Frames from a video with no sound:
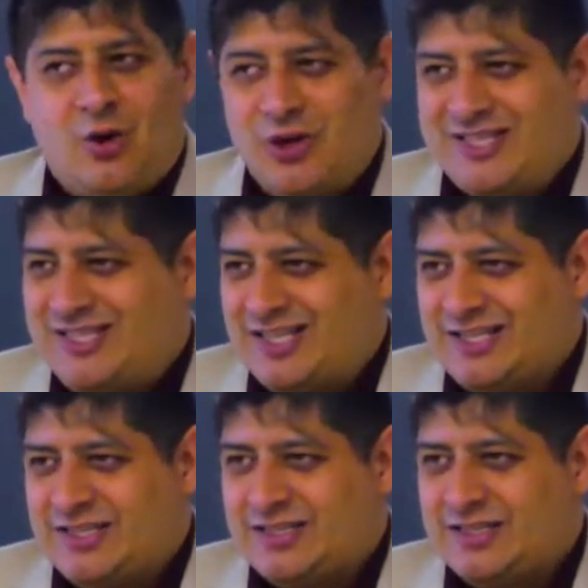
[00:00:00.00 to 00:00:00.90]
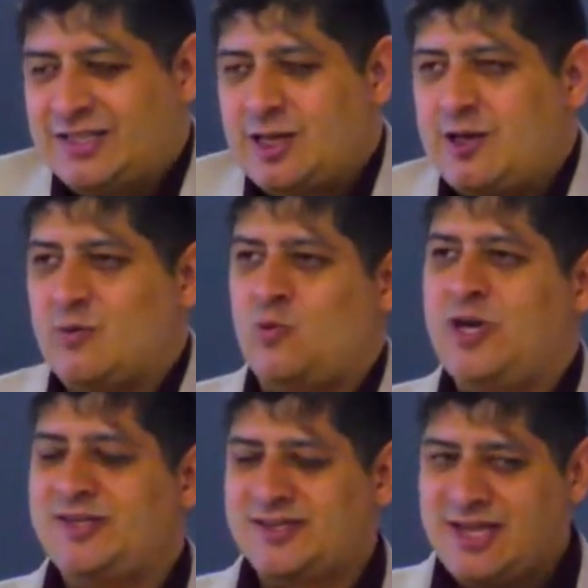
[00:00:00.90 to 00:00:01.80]
always does.
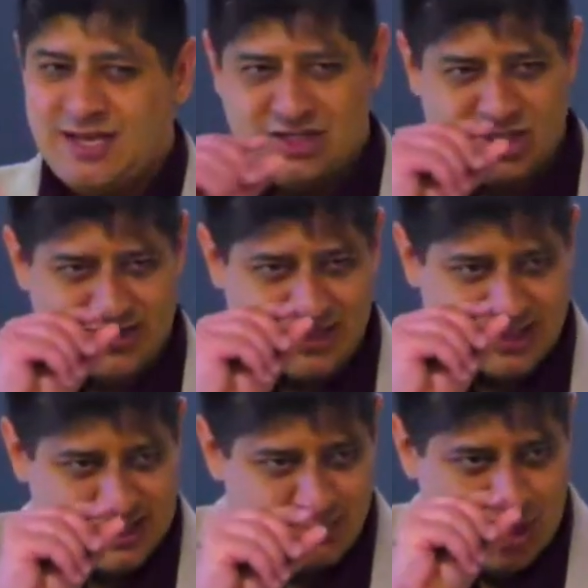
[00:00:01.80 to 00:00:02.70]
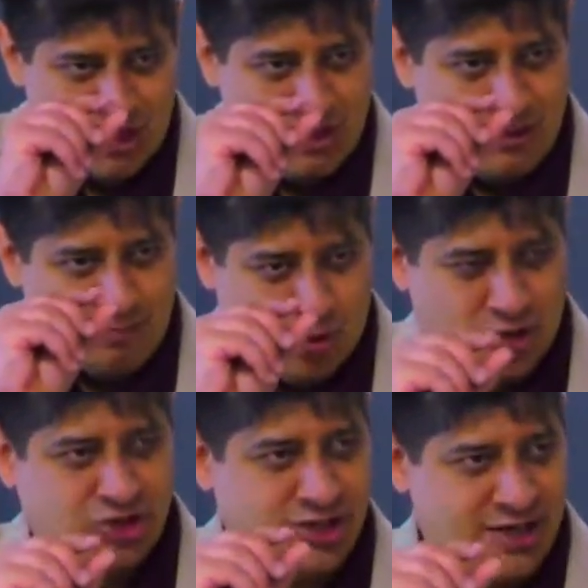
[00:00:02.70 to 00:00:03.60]
We see just a small
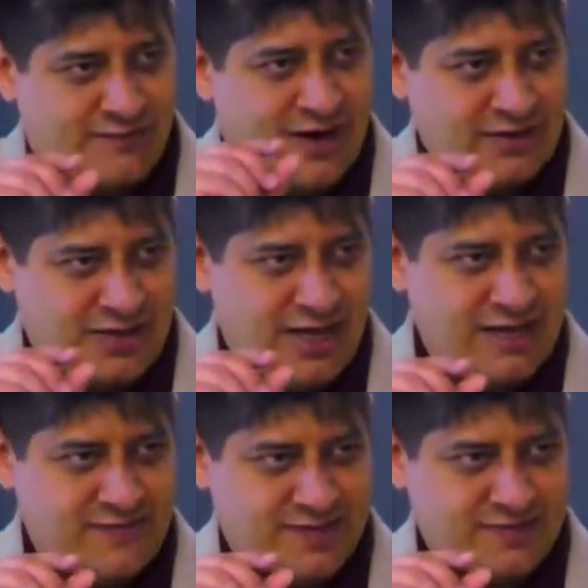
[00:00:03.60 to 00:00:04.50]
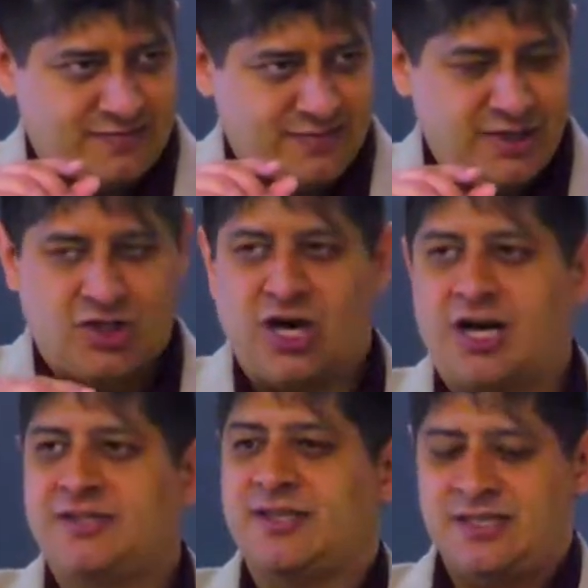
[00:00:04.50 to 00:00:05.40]
portion of our lives.
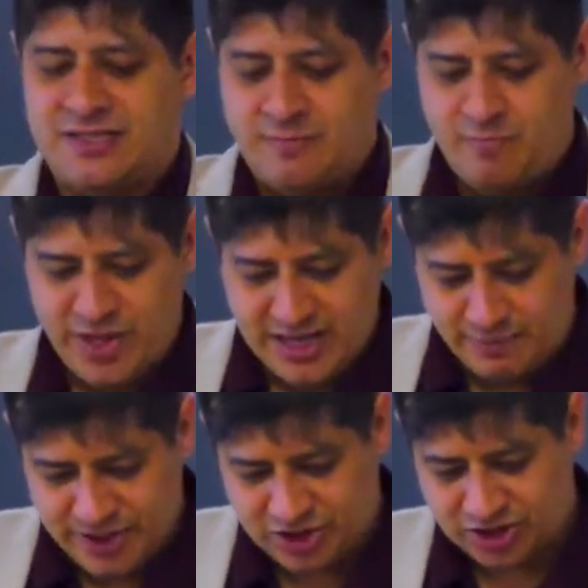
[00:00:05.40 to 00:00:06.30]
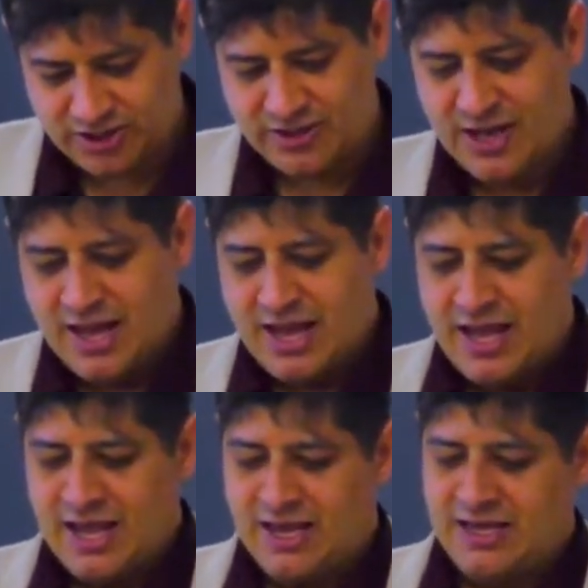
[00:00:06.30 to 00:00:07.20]
God sees the big picture,
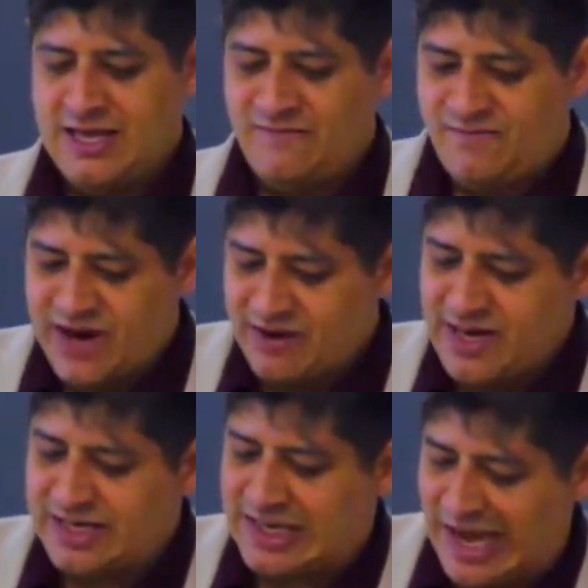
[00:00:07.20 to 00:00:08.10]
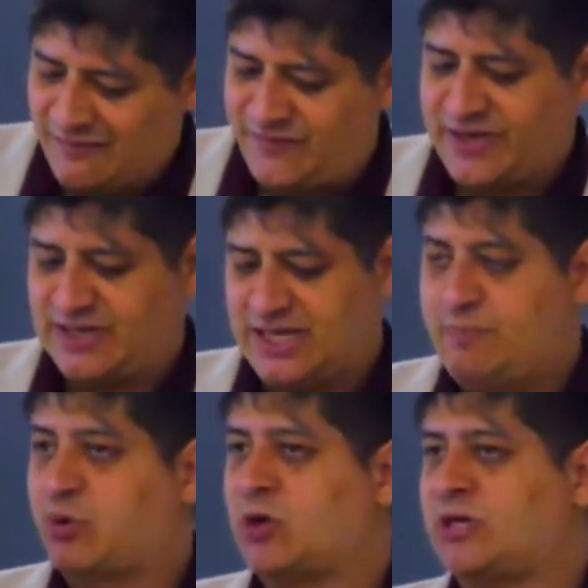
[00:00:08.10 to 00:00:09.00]
and he very
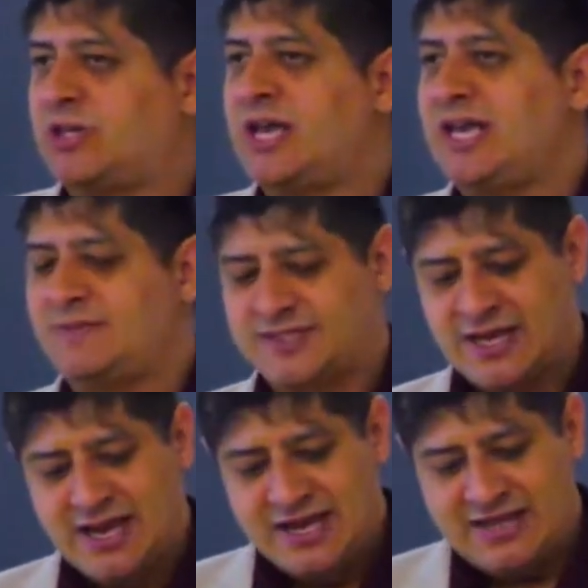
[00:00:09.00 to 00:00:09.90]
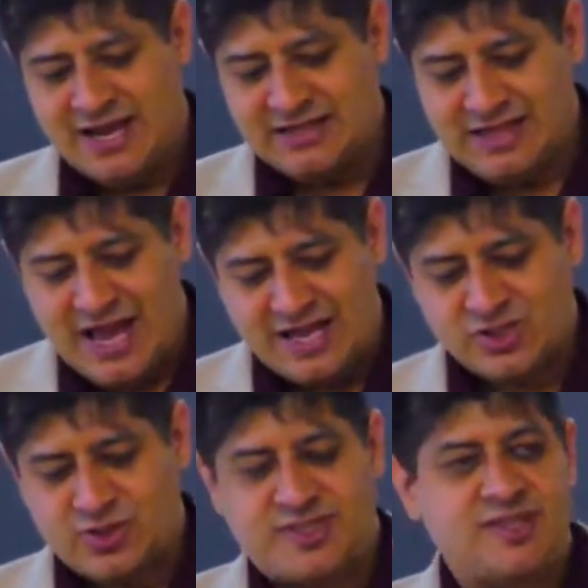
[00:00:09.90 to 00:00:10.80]
confidently proclaims that
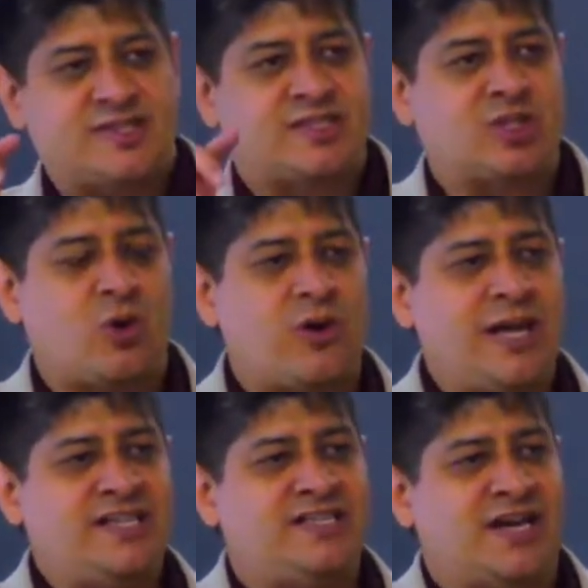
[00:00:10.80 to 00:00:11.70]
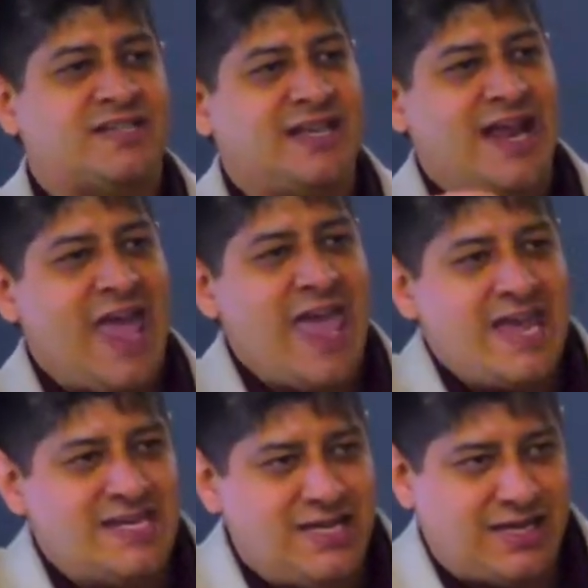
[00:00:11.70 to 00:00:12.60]
Lazarus' story doesn't
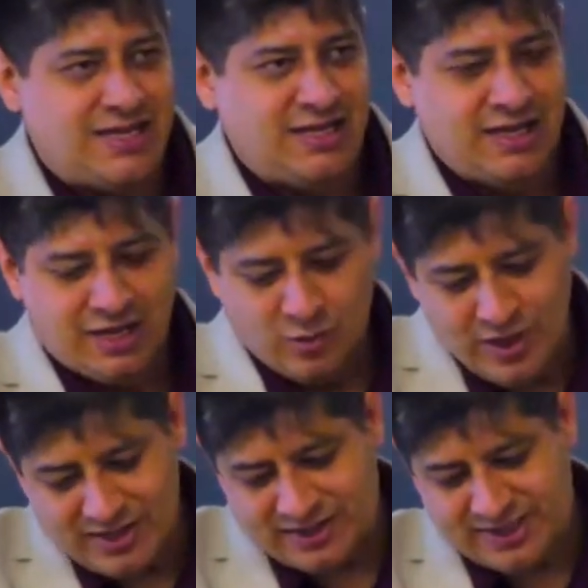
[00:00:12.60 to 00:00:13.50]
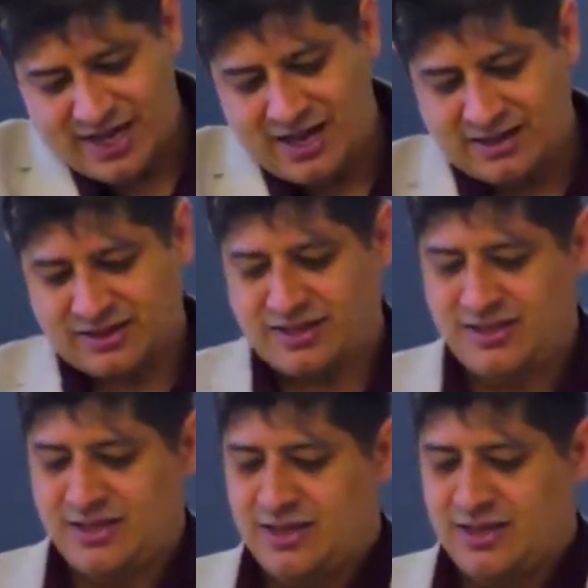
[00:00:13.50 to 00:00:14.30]
end with death.